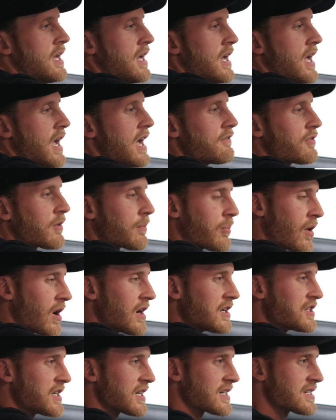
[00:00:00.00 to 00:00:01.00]
And for
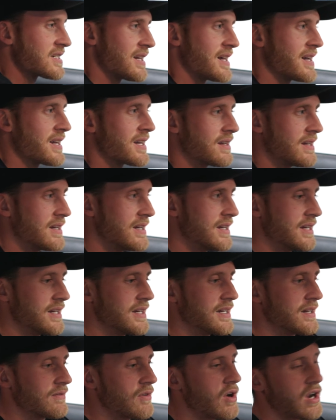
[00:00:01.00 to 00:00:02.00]
projects like
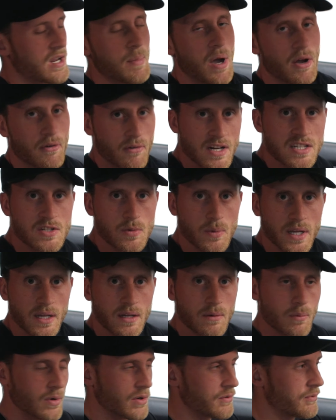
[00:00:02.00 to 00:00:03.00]
Rocky Mountain Race Week,
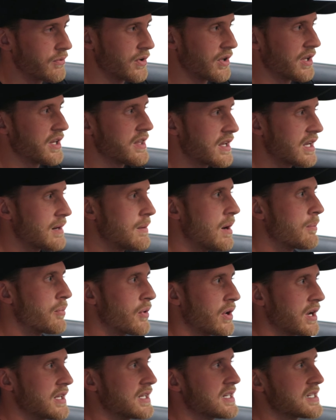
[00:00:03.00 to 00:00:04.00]
we're really thinking about
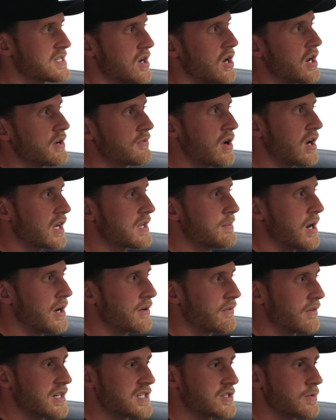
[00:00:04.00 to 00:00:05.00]
bringing this on Rocky
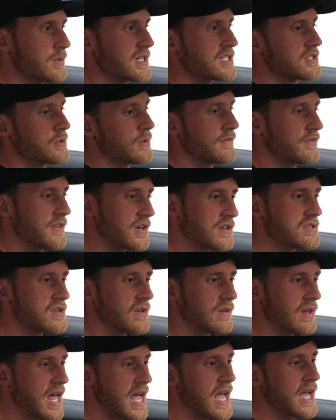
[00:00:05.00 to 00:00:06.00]
Mountain Race Week. So if there's a
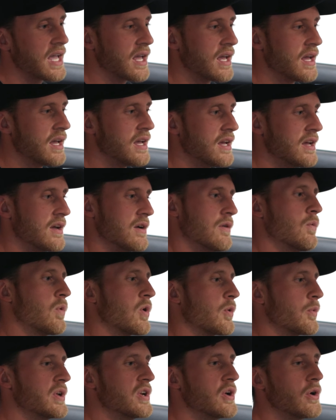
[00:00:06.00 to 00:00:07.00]
leg
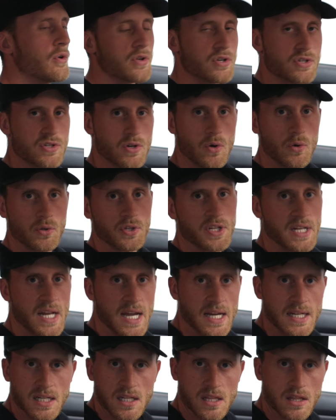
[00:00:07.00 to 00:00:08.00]
where we know there's only
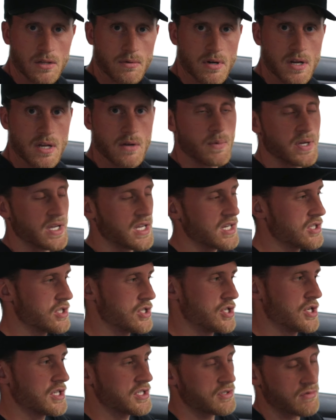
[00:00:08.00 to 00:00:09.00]
93, we can
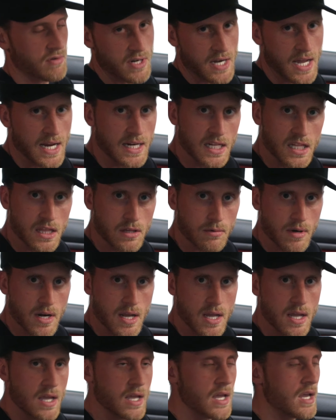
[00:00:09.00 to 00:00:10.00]
just run
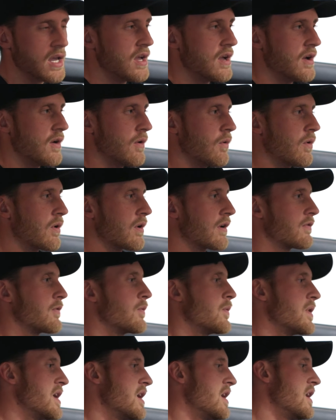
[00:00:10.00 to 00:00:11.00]
93. Or if
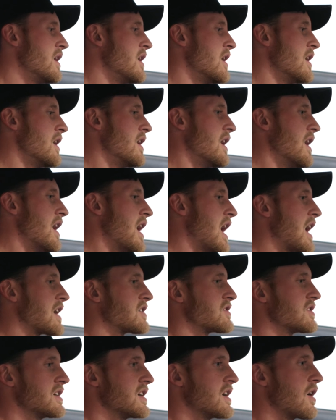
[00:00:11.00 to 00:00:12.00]
we
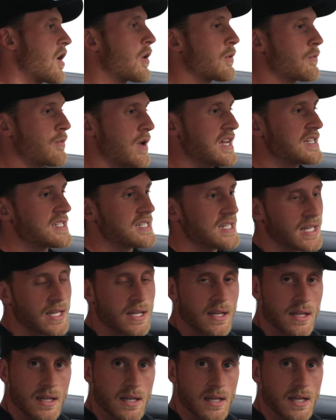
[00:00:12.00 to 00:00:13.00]
actually are
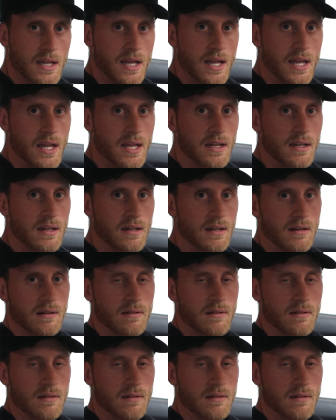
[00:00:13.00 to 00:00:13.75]
racing in